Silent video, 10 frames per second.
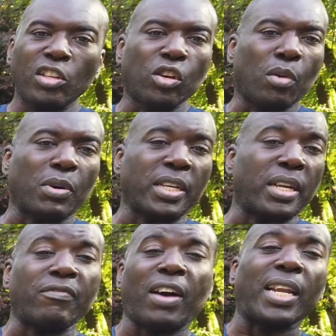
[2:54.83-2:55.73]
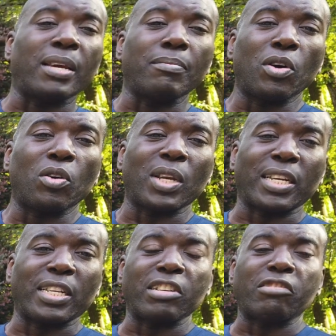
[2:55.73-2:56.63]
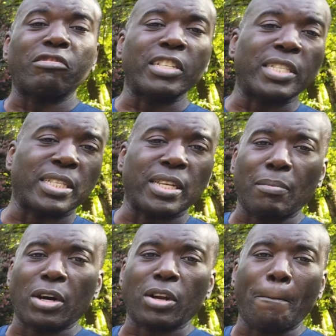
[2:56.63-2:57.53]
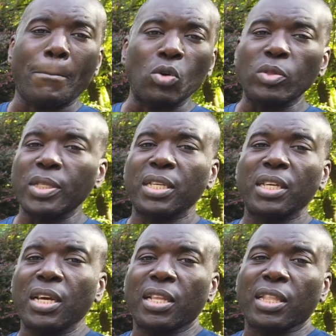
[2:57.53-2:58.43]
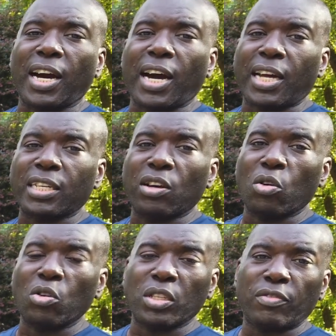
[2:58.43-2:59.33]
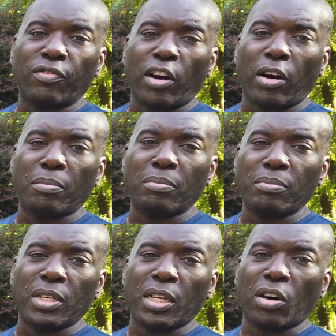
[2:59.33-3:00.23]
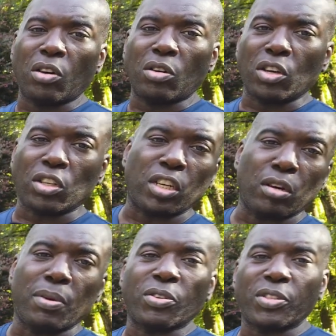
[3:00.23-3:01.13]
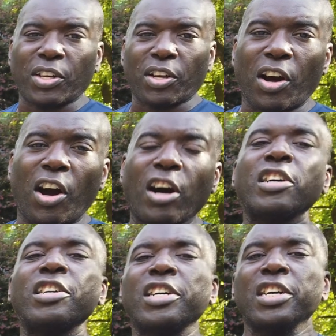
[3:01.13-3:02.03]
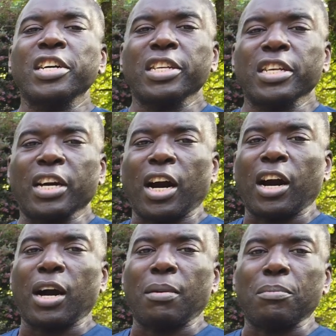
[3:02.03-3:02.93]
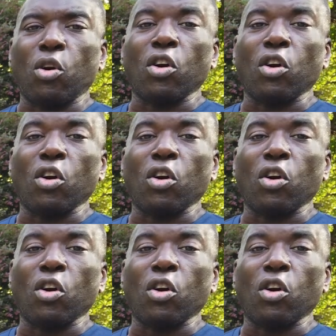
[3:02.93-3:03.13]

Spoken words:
you can put it in valet mode and it decreases the amount of boost that goes from, you know, your turbos car.